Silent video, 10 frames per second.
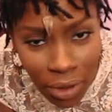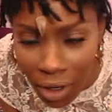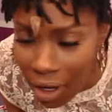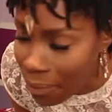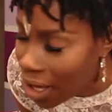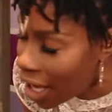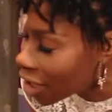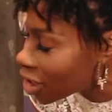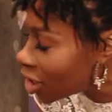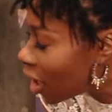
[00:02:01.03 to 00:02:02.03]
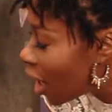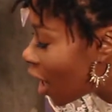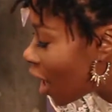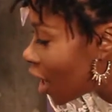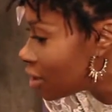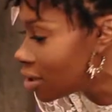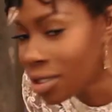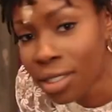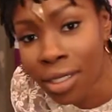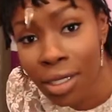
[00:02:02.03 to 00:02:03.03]
Oh my God.
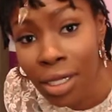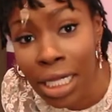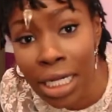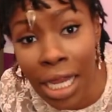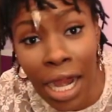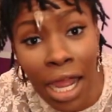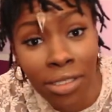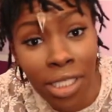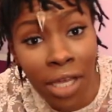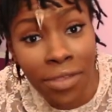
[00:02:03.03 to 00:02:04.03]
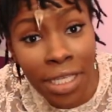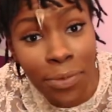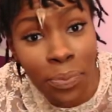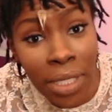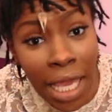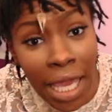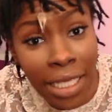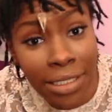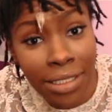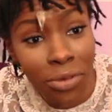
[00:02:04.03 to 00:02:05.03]
Clear out of this
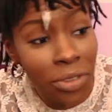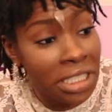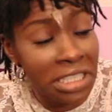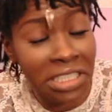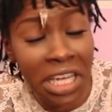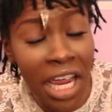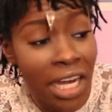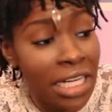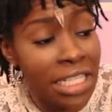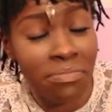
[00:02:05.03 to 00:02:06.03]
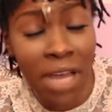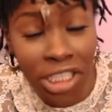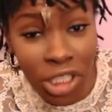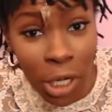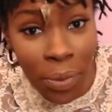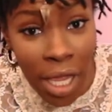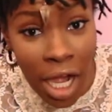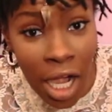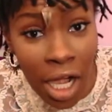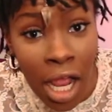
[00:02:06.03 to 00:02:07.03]
place with this hair, this mash up
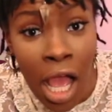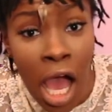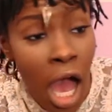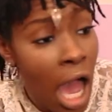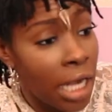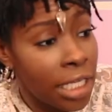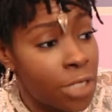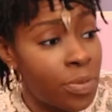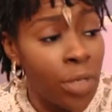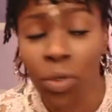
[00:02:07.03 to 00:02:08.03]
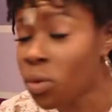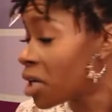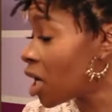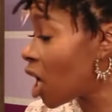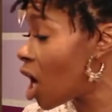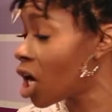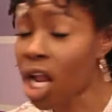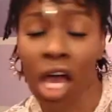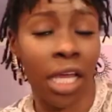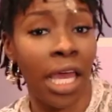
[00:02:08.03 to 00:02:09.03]
hair. All these people want
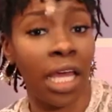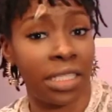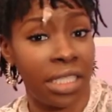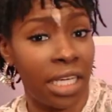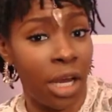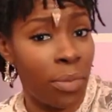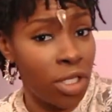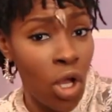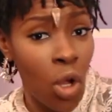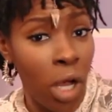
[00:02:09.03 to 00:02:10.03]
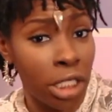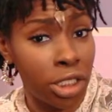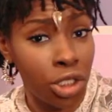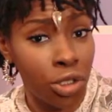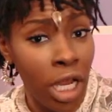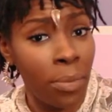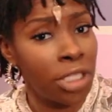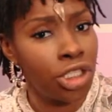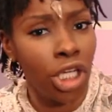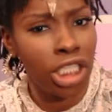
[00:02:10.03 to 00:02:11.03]
long, healthy hair but don't want to trim
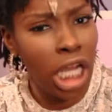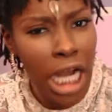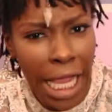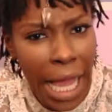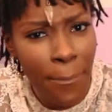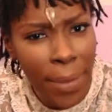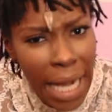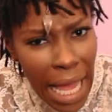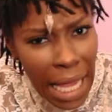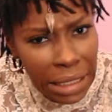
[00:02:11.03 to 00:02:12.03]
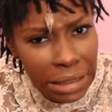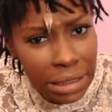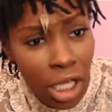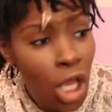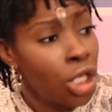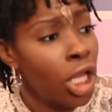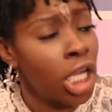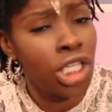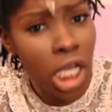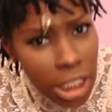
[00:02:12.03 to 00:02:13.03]
it. You're like a plant.
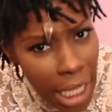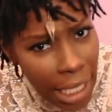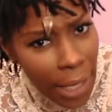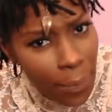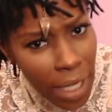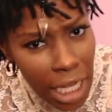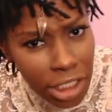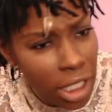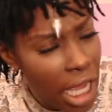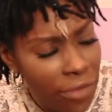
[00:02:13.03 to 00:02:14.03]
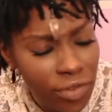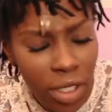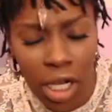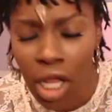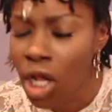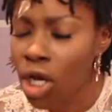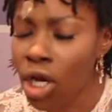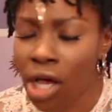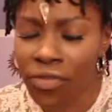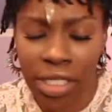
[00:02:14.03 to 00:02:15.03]
You're just like a plant. You have to
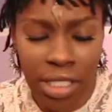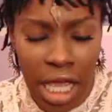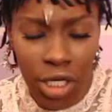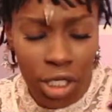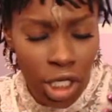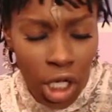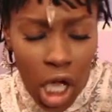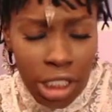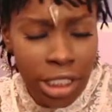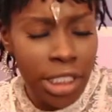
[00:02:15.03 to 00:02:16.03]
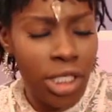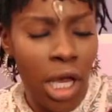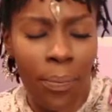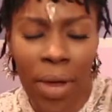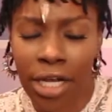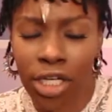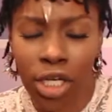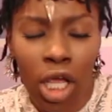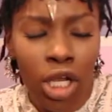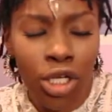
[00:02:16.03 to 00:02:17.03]
love it and cut it up
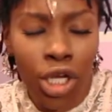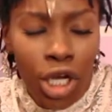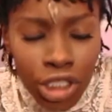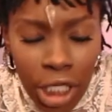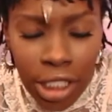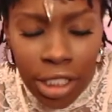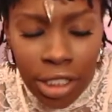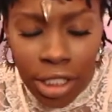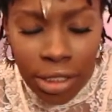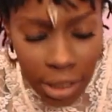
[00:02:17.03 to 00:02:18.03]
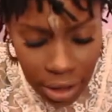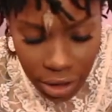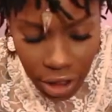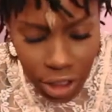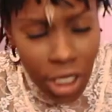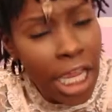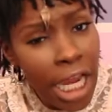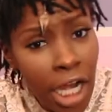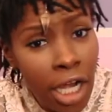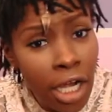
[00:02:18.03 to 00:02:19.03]
and nurture your
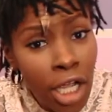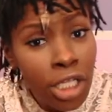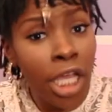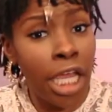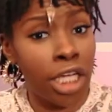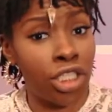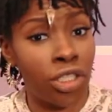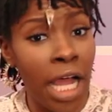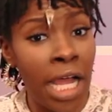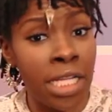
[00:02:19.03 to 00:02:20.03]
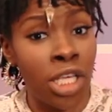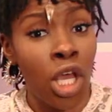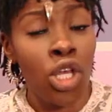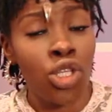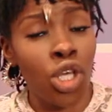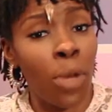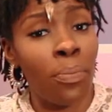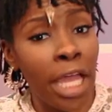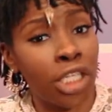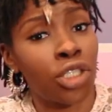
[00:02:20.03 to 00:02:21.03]
hair strands. So
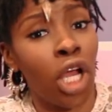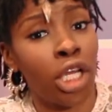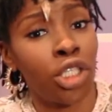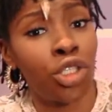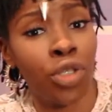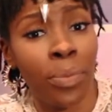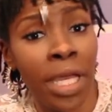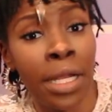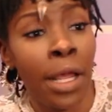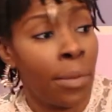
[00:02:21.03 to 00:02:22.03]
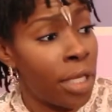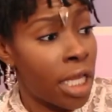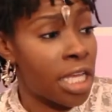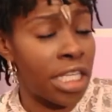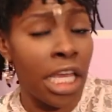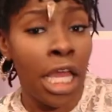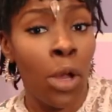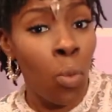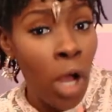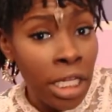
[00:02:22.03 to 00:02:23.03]
make sure you're trimming, because
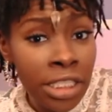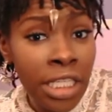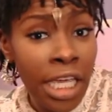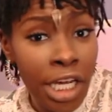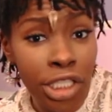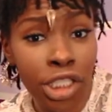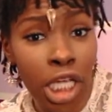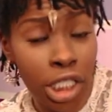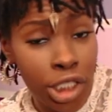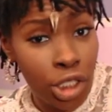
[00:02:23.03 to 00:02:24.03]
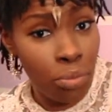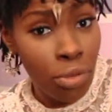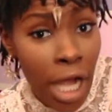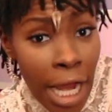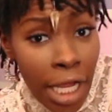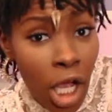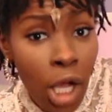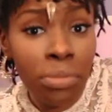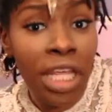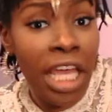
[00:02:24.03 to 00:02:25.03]
once the hair starts to break
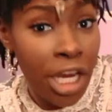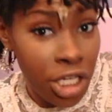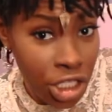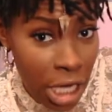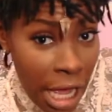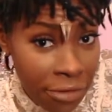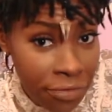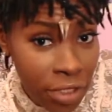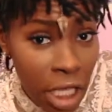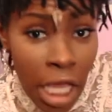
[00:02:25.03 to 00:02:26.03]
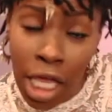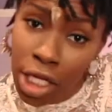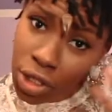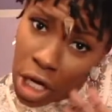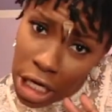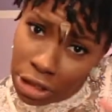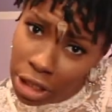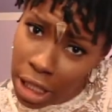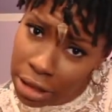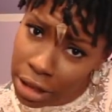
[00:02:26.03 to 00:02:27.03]
up the hair shaft, it's going to
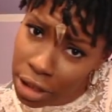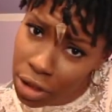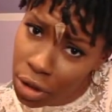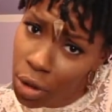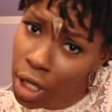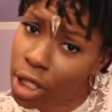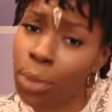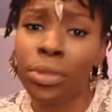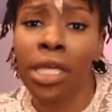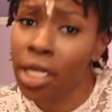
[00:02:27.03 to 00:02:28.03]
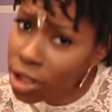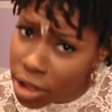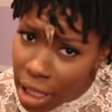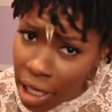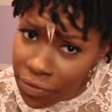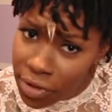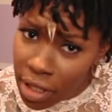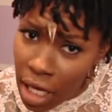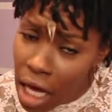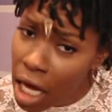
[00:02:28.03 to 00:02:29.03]
continue going up the hair shaft
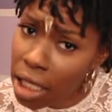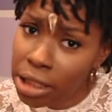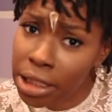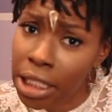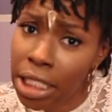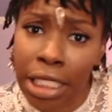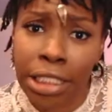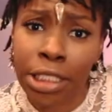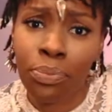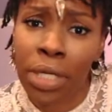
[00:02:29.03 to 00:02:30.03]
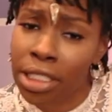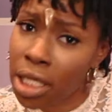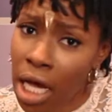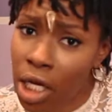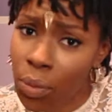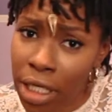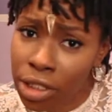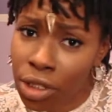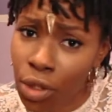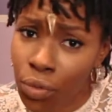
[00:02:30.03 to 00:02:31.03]
until it's split all the way
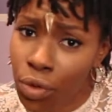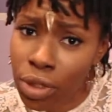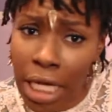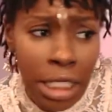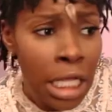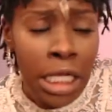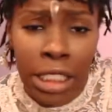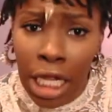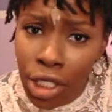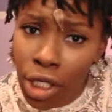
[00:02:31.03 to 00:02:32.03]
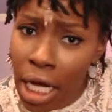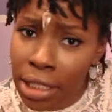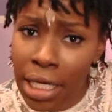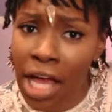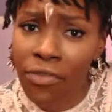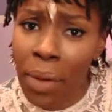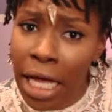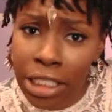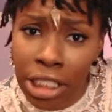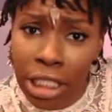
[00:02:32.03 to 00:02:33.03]
to the root, and then you're going to have
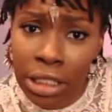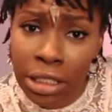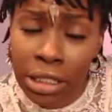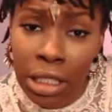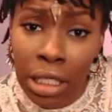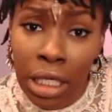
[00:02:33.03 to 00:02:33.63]
patches.